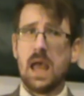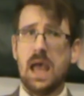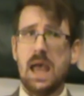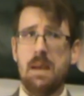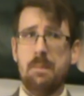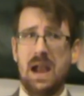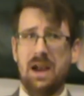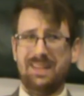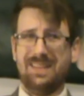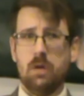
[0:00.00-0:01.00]
And
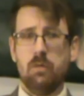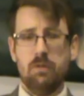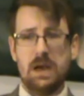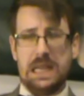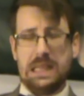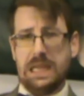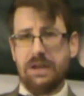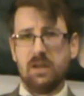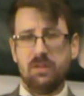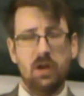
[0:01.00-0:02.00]
I don't really
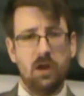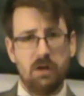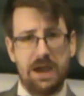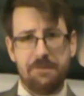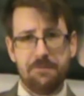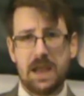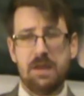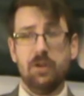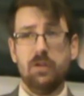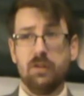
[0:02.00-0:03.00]
think does her any
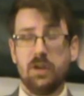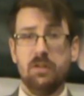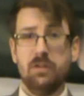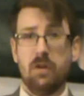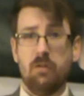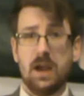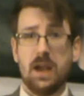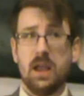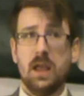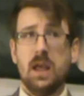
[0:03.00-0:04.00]
favours, considering